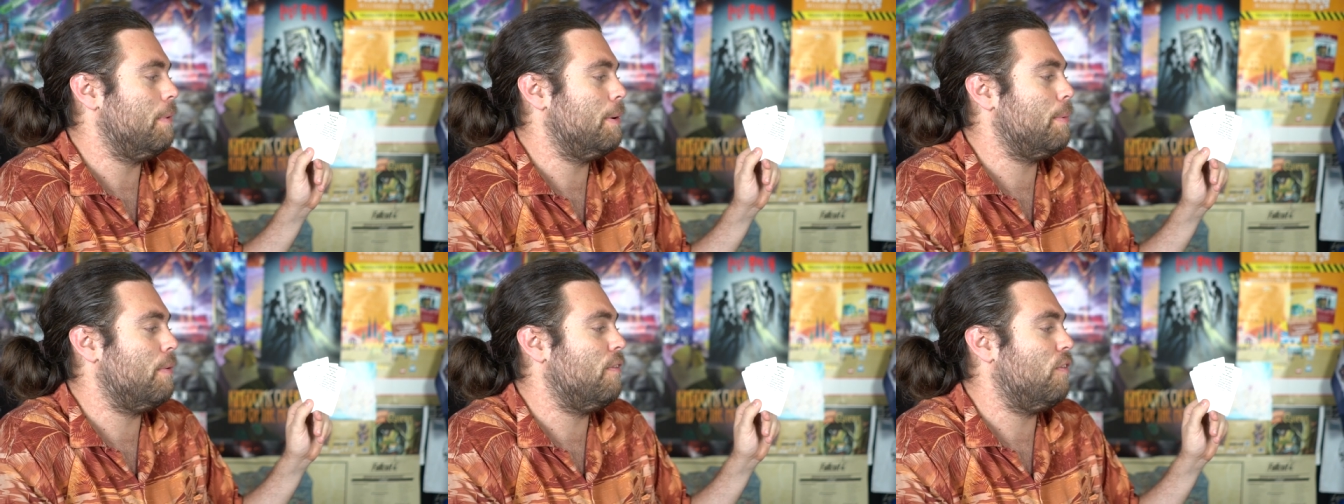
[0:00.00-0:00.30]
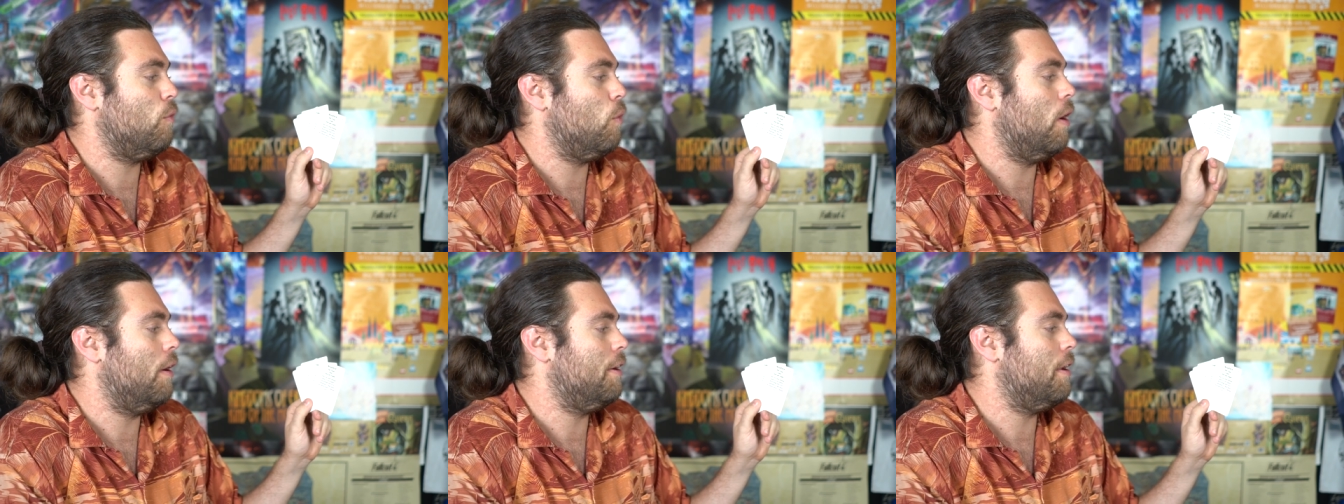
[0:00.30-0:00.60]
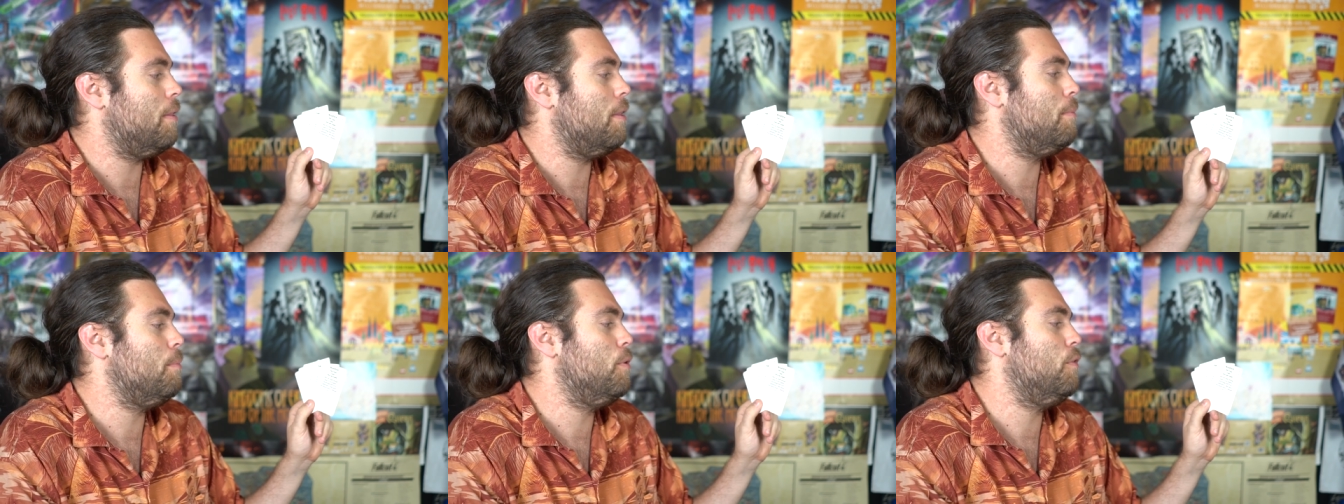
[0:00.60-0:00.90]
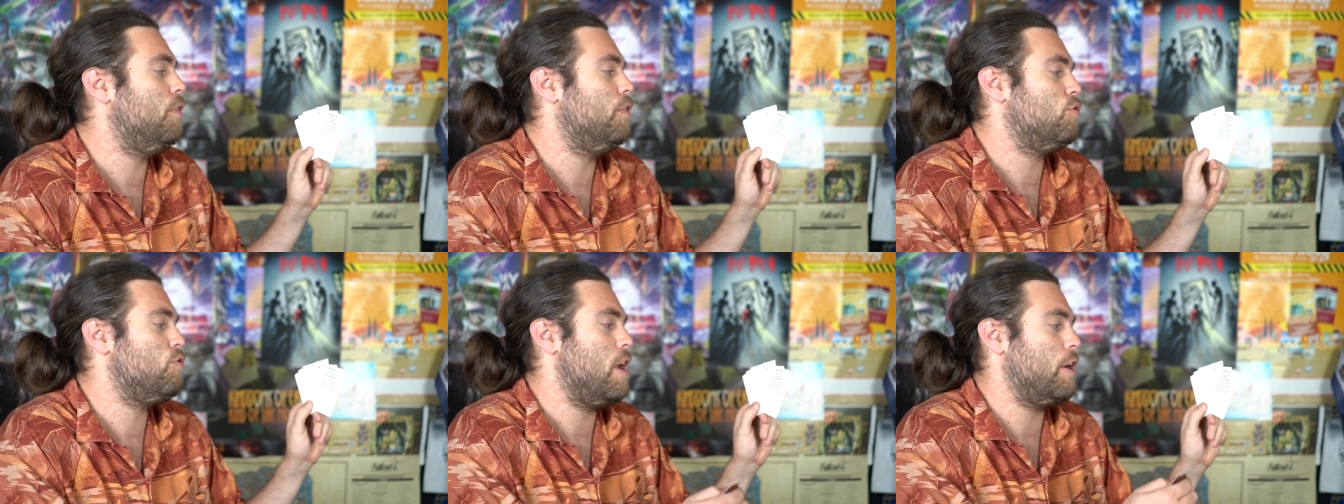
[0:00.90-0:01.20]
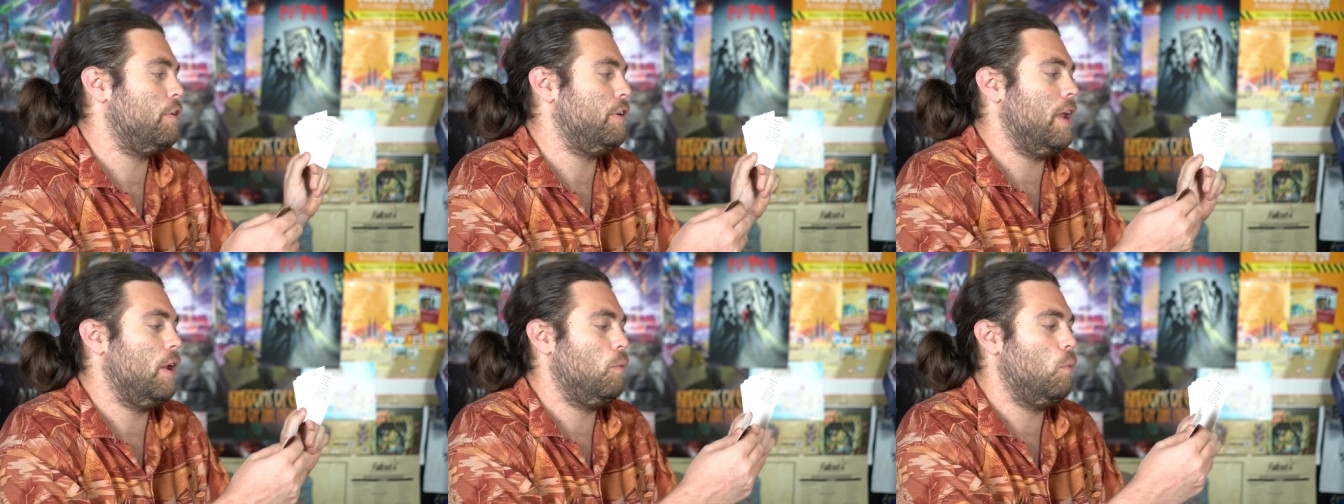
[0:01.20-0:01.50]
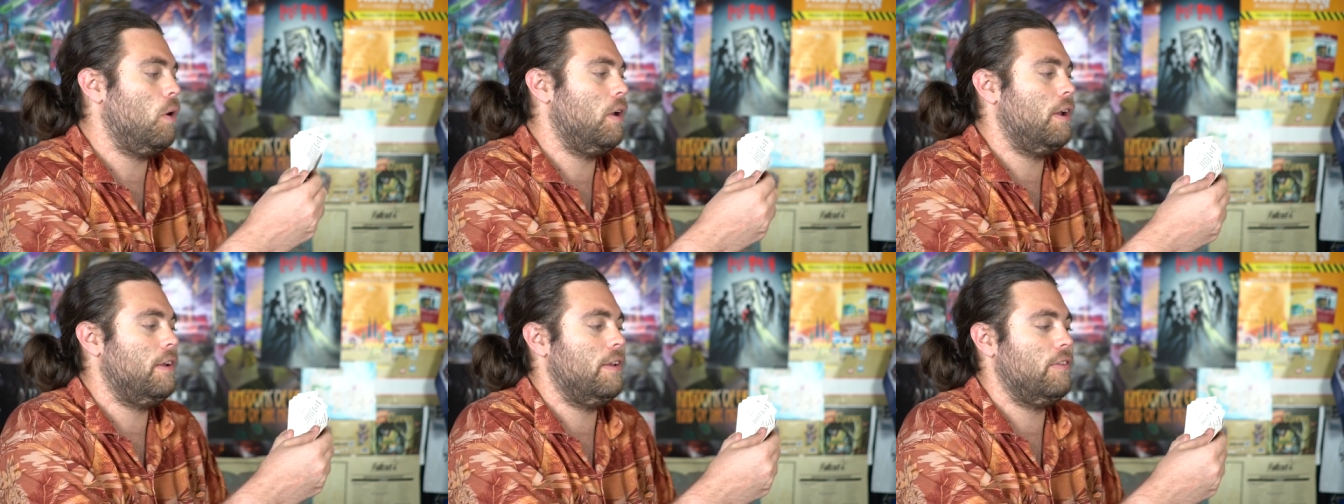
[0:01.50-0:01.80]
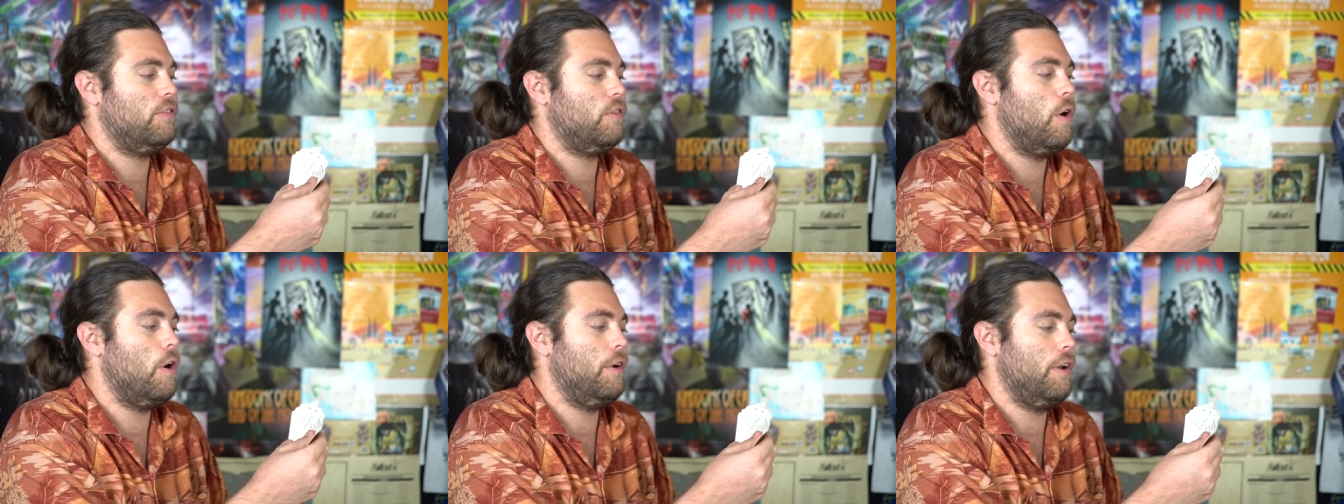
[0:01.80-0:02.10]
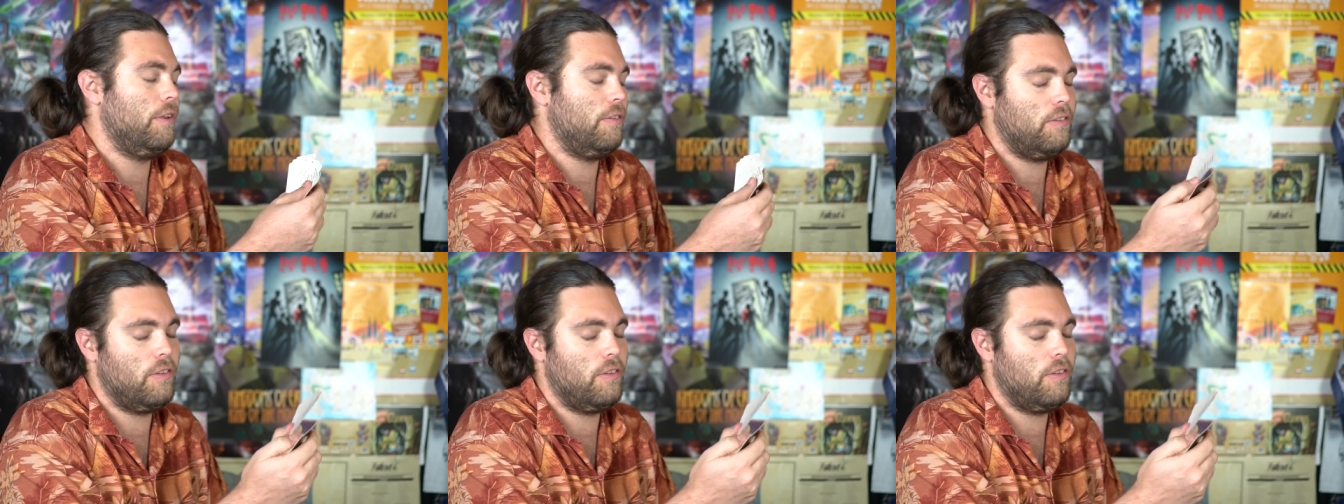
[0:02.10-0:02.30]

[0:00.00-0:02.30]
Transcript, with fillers: minimum of one, and then move this tracker down one and discard it.